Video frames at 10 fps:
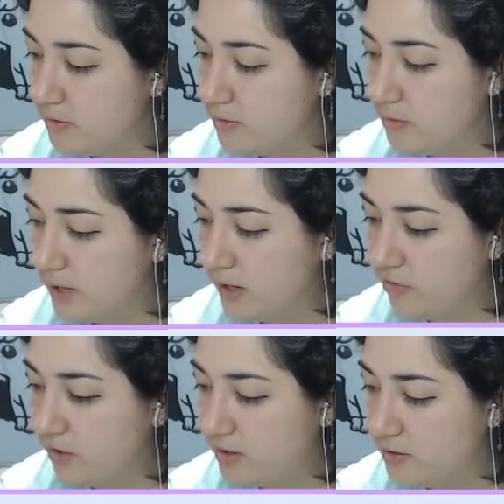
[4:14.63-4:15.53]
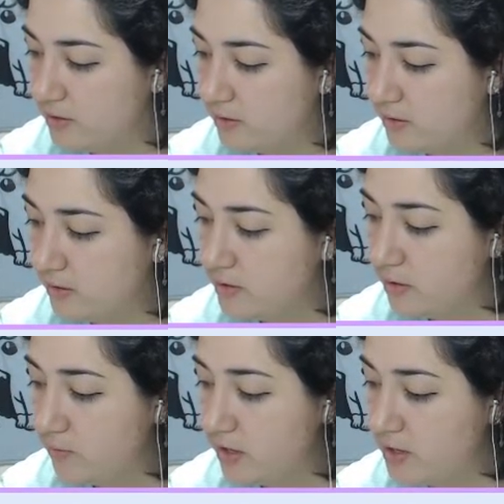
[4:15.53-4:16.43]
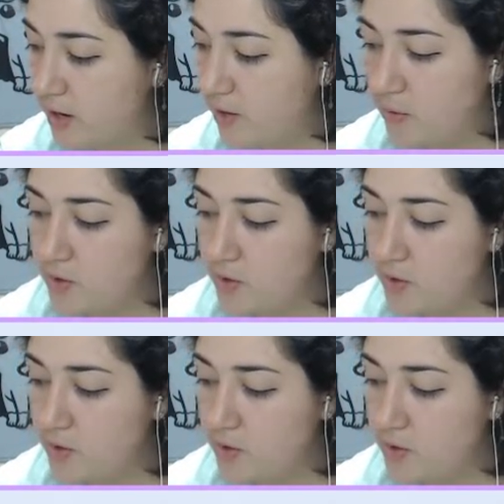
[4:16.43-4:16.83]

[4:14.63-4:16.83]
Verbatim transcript: Okasan, not right now.